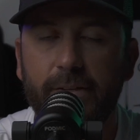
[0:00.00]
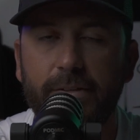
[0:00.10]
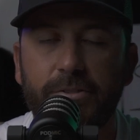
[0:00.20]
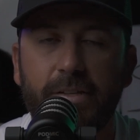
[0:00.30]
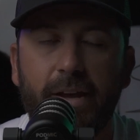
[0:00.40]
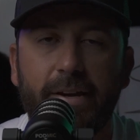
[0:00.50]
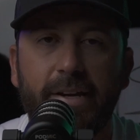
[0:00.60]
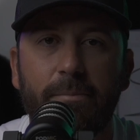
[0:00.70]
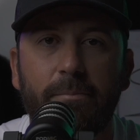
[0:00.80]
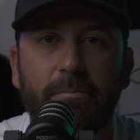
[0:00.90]
Josiah
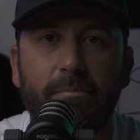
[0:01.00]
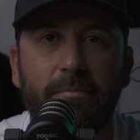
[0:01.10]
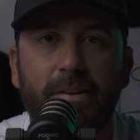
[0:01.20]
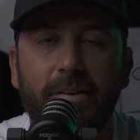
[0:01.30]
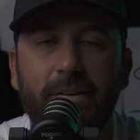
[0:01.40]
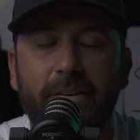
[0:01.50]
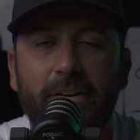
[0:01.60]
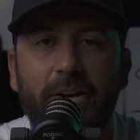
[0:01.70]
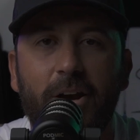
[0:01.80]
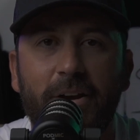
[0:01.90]
Kemp
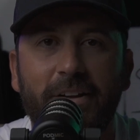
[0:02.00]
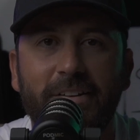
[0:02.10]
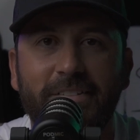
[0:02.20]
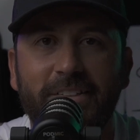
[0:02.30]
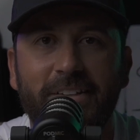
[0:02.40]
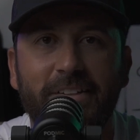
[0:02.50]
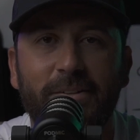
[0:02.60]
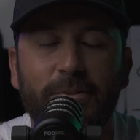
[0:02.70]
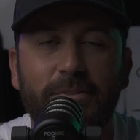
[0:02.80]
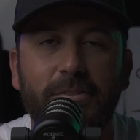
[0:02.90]
caught it, and then it
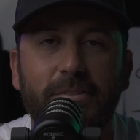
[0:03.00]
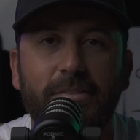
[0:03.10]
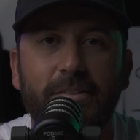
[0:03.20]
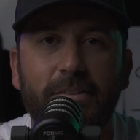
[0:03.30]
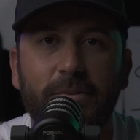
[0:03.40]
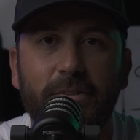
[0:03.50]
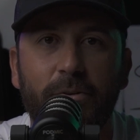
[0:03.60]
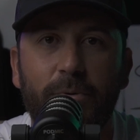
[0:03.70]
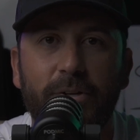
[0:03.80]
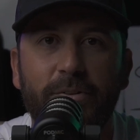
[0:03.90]
was
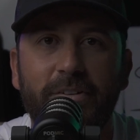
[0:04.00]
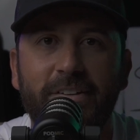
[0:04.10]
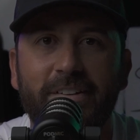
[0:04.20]
unreal.